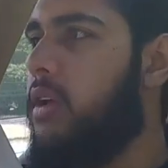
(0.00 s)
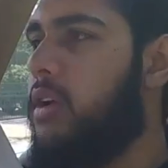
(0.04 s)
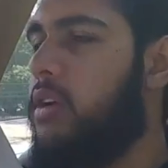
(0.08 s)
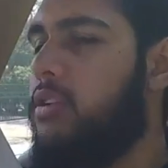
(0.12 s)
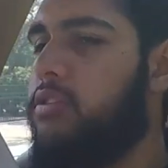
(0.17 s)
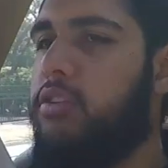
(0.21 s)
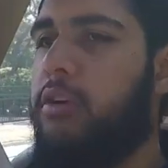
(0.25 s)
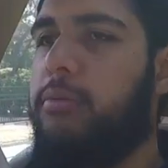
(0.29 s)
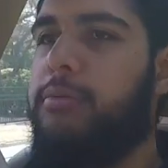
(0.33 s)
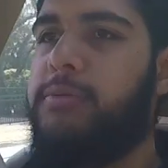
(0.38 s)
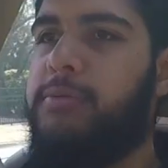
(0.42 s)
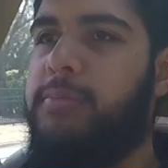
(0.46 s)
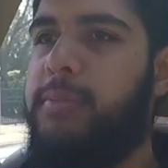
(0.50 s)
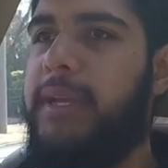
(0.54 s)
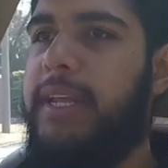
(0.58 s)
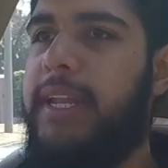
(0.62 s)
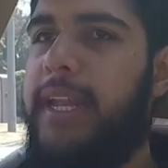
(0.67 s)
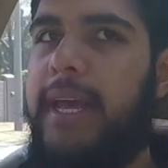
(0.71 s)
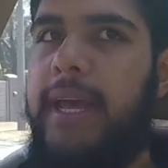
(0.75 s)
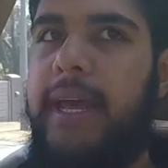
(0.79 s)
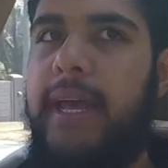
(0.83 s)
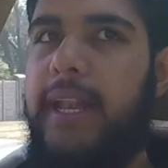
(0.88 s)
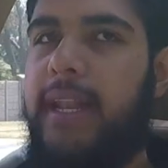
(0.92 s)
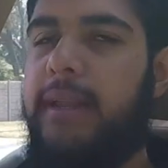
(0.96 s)
Top speed
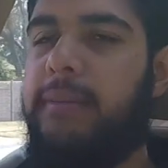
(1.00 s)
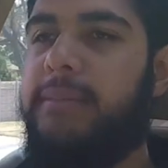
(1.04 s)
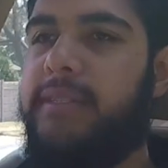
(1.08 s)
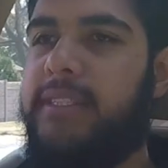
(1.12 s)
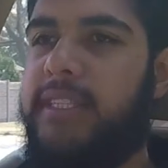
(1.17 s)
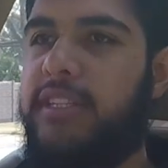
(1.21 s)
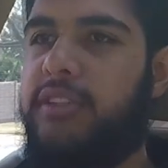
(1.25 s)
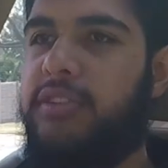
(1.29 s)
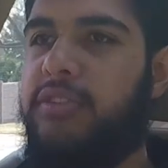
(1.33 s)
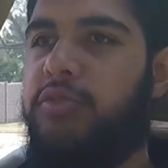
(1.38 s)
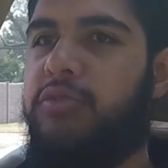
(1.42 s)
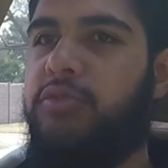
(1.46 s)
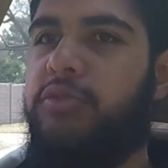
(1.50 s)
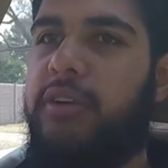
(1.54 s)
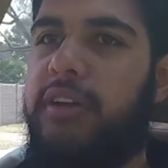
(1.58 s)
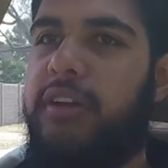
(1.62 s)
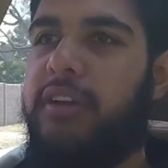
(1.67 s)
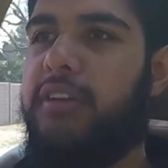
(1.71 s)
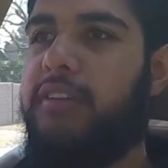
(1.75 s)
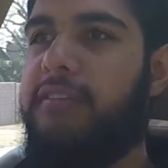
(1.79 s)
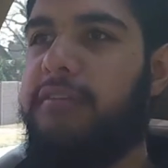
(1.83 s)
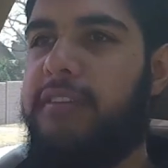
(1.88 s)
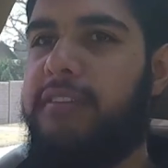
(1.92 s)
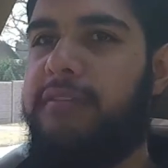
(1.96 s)
limited to
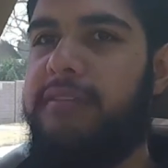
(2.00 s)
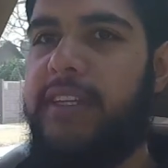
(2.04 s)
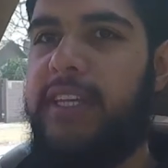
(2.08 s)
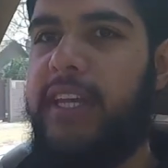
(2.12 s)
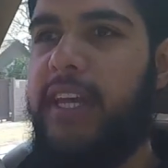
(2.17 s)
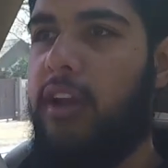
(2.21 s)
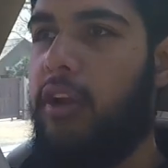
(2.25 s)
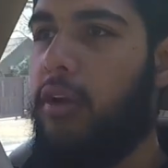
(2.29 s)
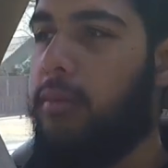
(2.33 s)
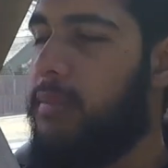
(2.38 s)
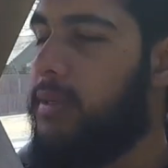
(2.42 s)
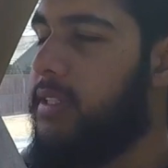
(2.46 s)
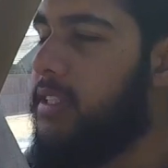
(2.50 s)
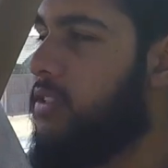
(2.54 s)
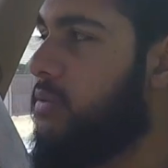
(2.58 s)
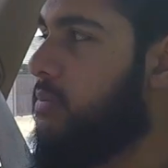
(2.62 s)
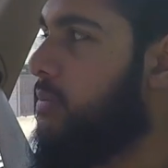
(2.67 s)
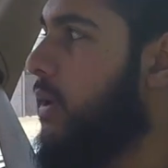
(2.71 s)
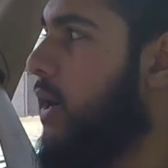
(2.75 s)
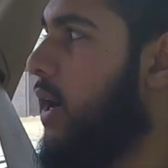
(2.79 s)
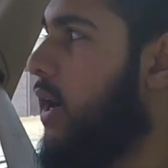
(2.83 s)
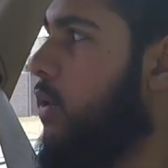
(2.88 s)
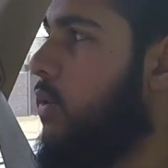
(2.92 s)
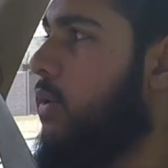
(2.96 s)
250 kilometers
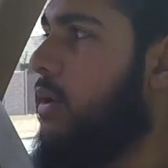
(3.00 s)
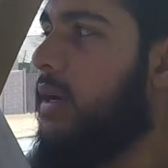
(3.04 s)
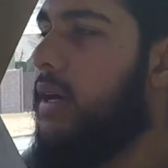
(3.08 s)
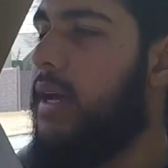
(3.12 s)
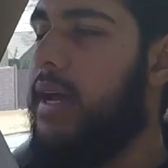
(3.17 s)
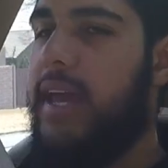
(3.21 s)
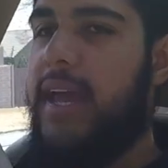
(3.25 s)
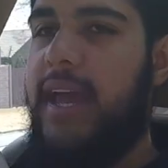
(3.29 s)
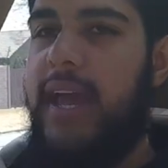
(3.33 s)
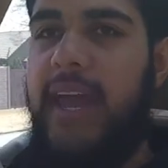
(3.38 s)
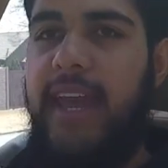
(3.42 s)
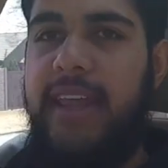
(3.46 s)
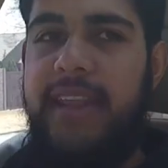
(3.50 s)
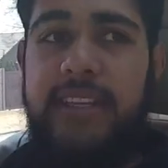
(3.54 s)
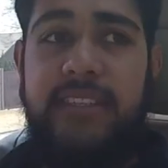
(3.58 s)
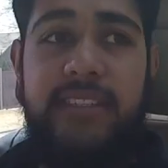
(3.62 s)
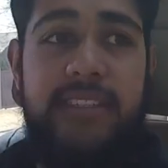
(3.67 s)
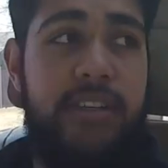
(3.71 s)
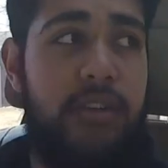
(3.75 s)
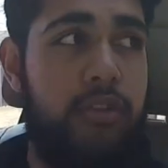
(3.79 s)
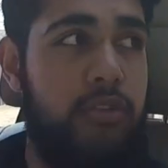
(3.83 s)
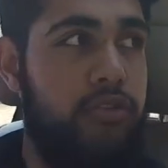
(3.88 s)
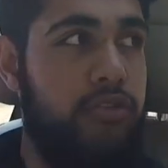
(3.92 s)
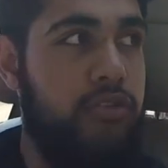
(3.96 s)
per hour, and the
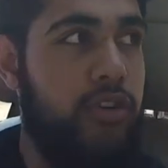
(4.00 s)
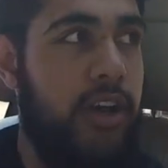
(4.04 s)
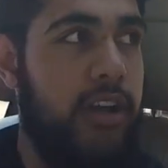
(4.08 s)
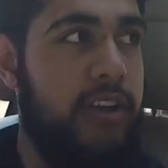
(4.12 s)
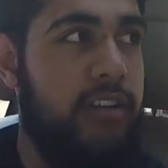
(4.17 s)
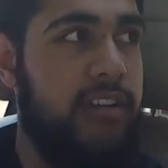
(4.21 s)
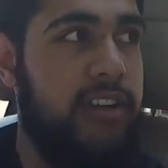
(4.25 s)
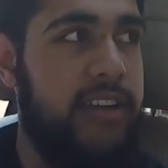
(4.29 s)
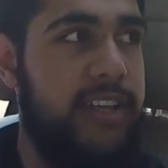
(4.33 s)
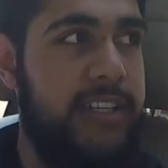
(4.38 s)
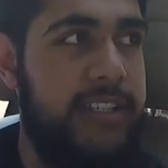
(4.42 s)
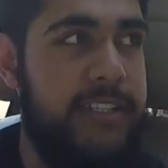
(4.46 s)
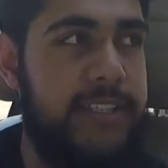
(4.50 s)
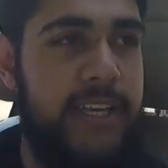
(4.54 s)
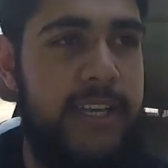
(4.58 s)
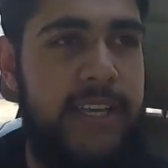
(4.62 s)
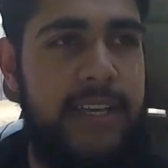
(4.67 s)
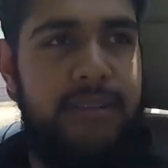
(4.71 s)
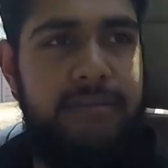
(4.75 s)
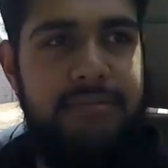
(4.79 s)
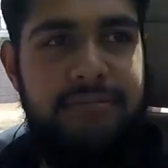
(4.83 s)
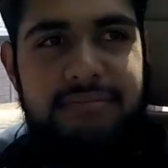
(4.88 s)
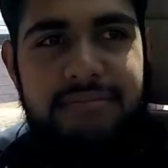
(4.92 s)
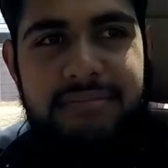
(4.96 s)
0 to 100 is
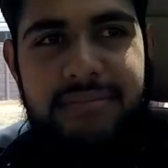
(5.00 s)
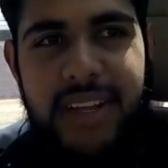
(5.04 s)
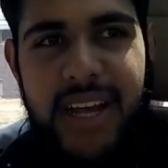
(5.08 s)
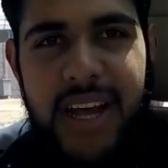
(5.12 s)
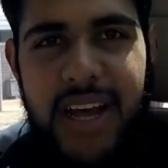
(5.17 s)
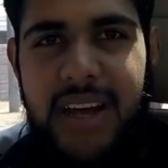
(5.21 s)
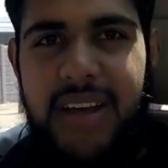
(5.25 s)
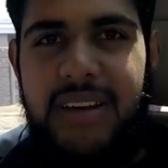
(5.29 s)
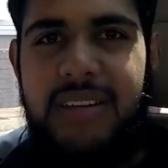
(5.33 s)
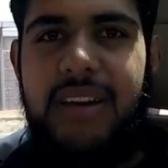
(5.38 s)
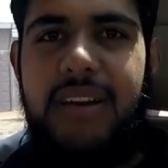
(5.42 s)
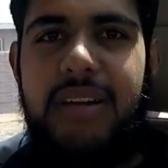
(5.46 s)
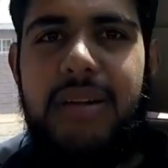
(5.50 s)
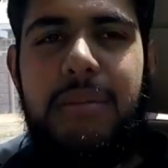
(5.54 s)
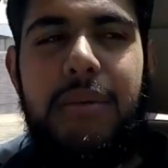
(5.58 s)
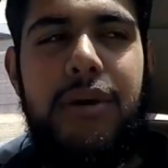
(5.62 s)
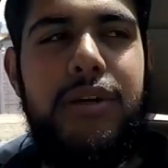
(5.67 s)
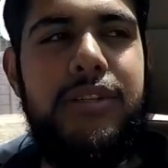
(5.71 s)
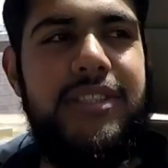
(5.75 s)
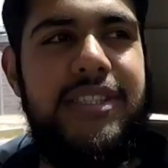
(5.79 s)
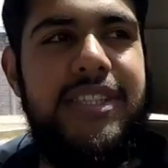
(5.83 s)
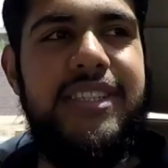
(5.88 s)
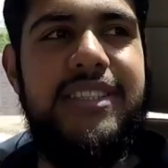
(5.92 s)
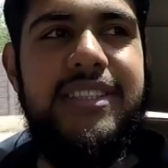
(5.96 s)
around
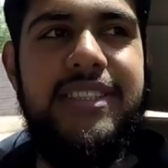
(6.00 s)
about 6